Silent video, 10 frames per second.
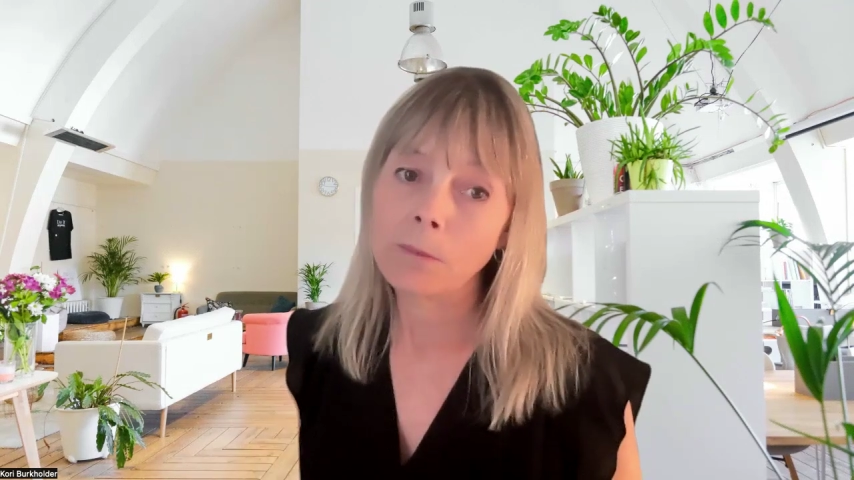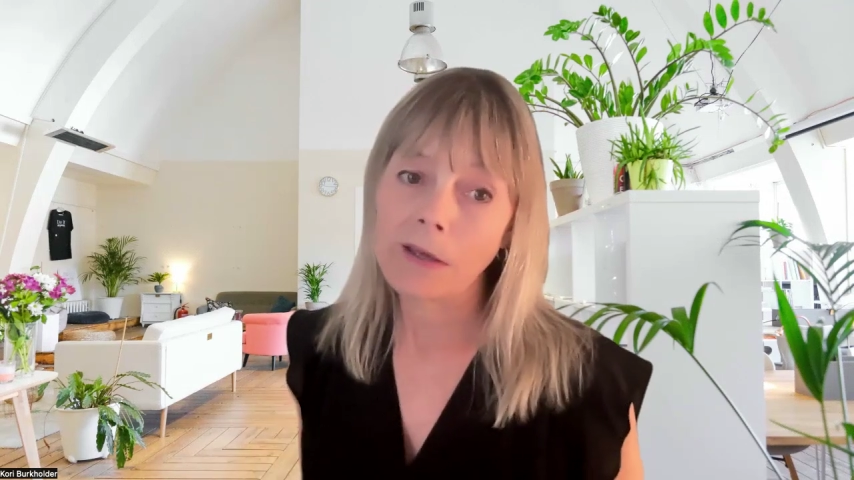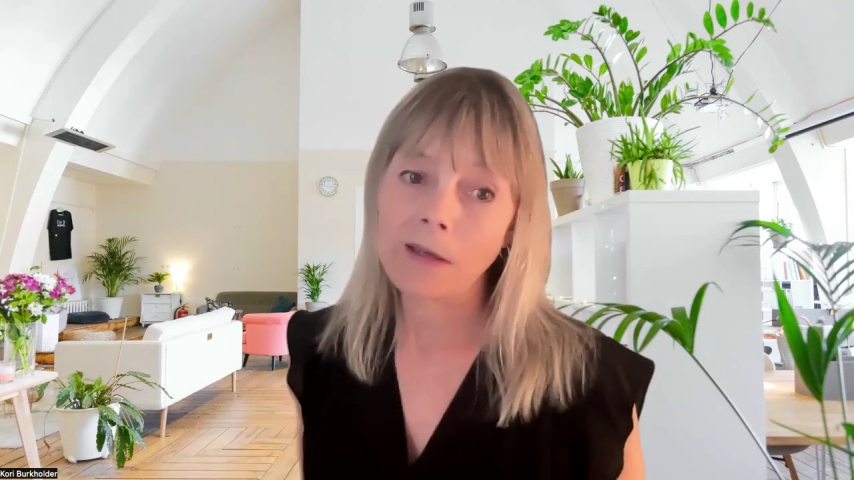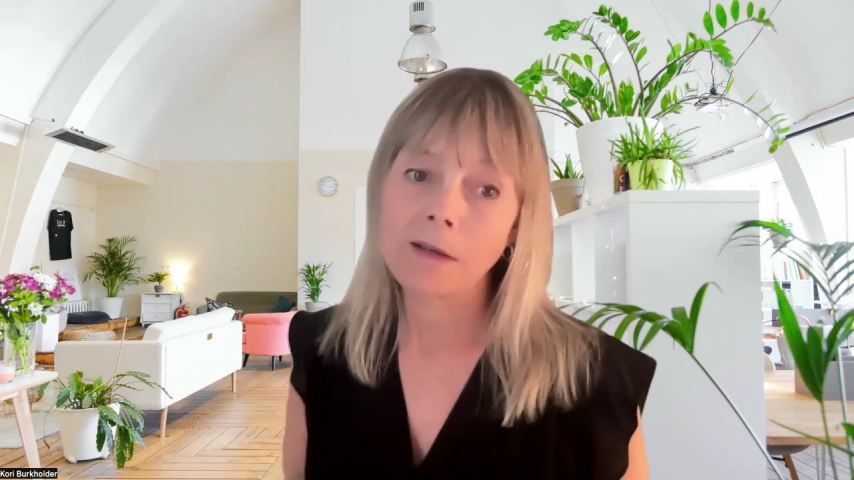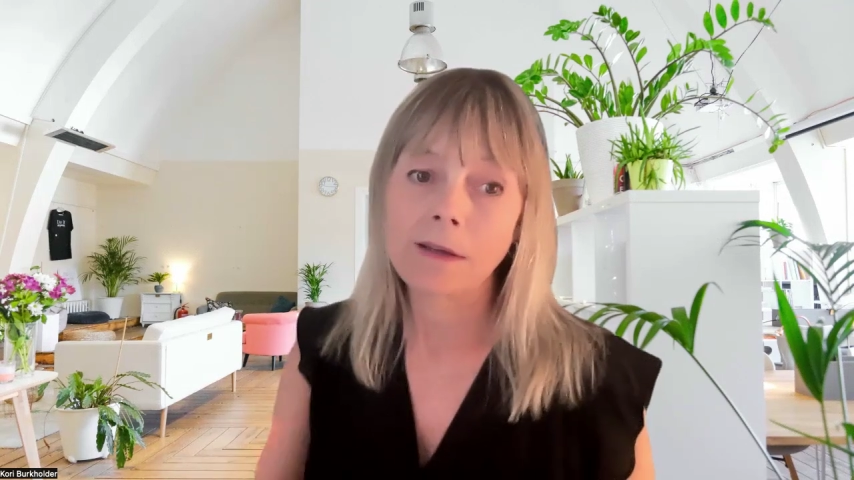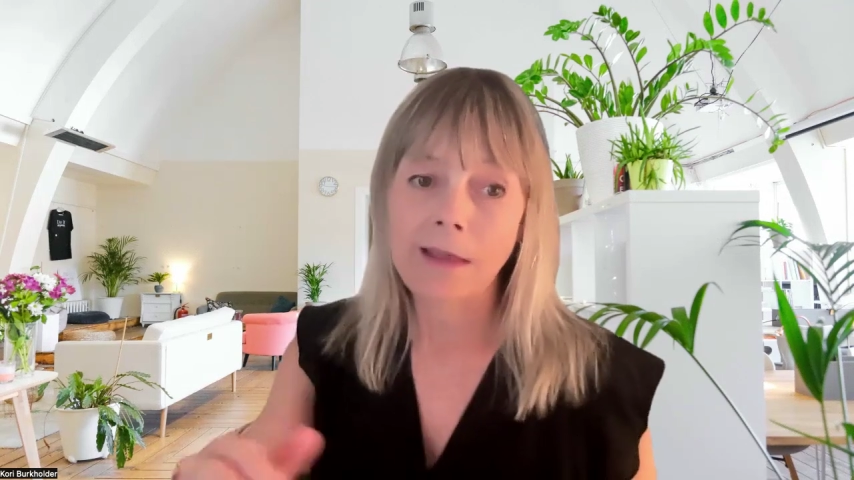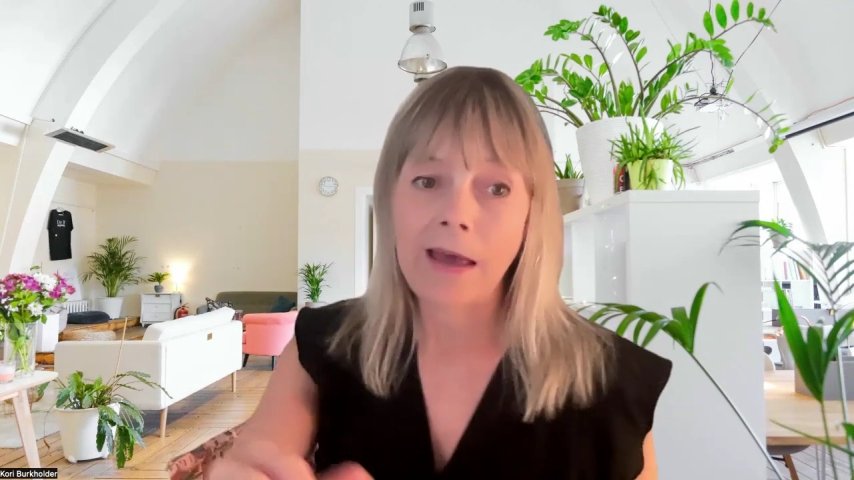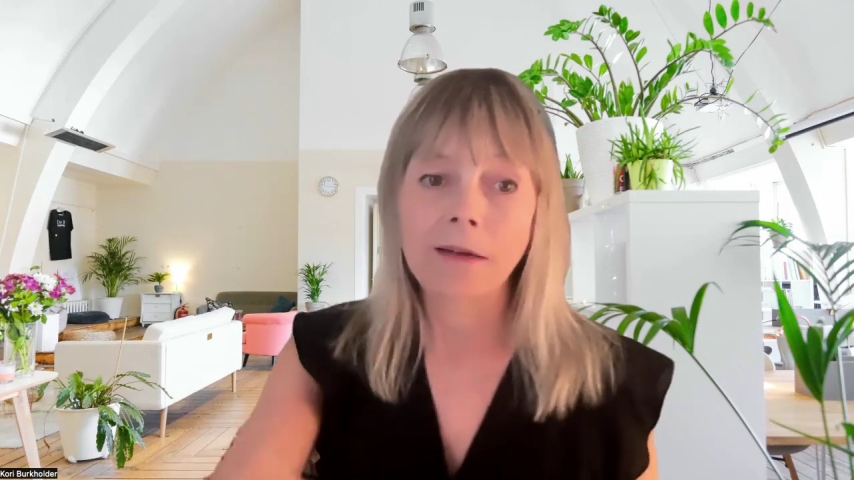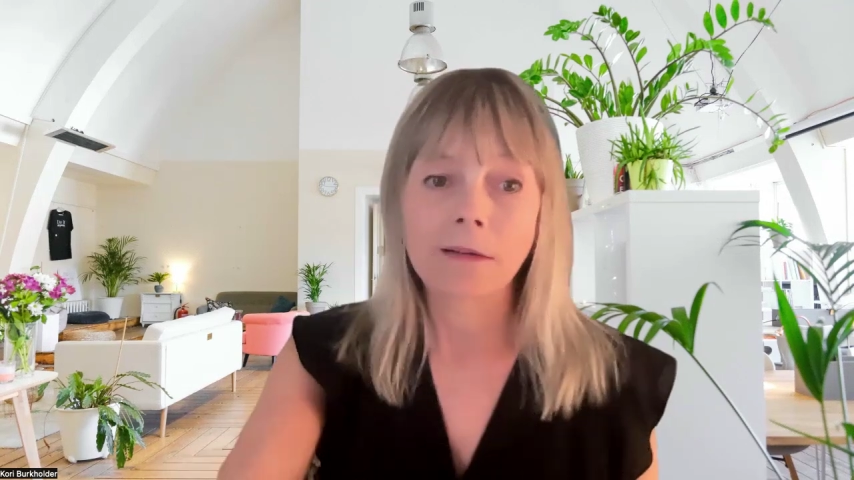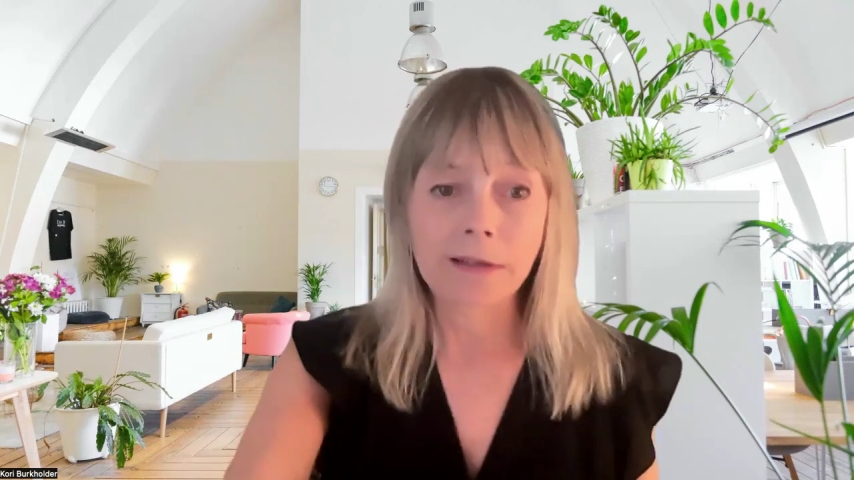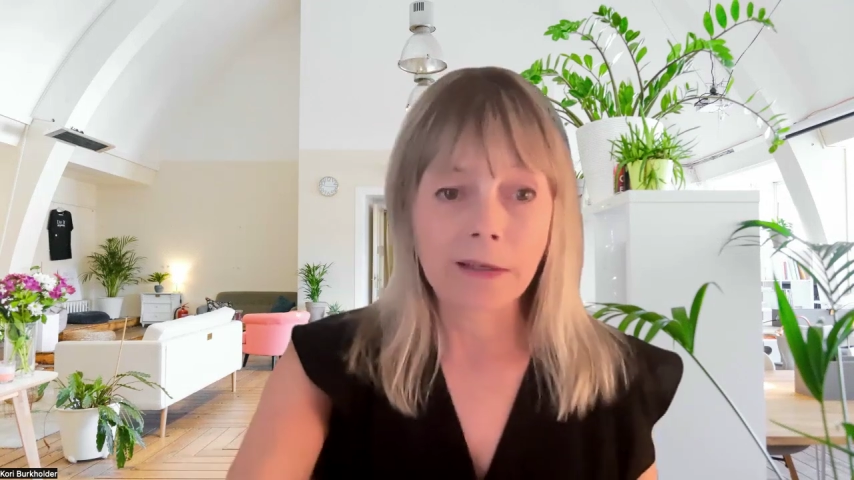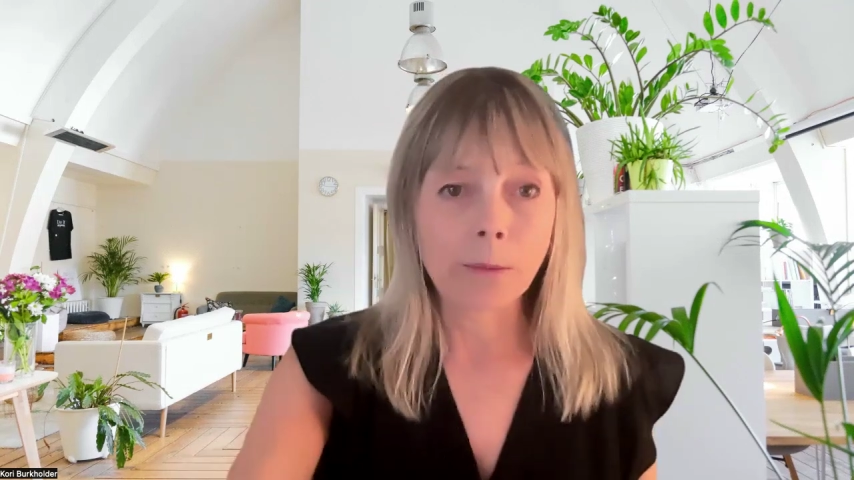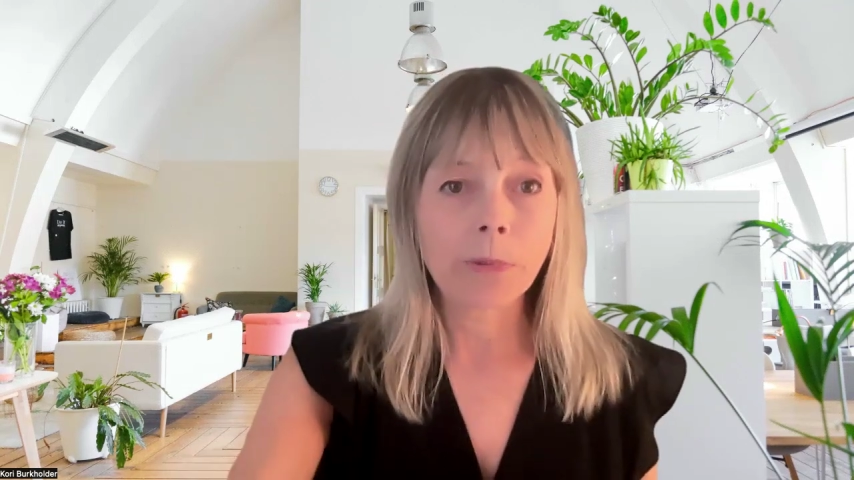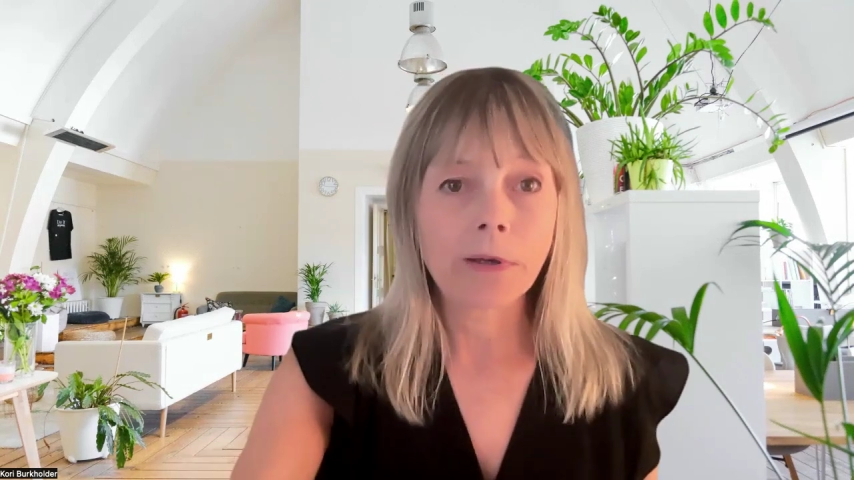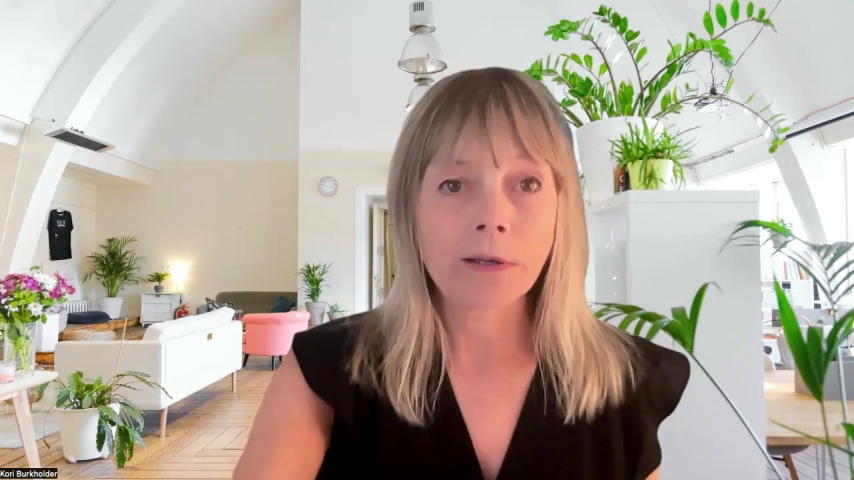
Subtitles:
made that leap.